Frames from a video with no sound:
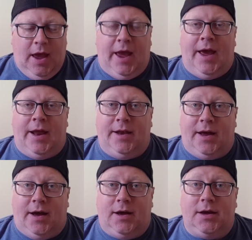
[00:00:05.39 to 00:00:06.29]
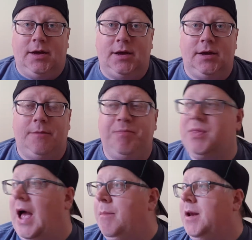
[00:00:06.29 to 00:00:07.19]
and I've
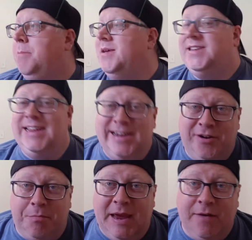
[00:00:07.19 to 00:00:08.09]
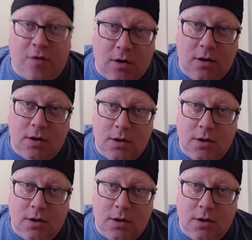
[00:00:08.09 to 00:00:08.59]
been a busy little beaver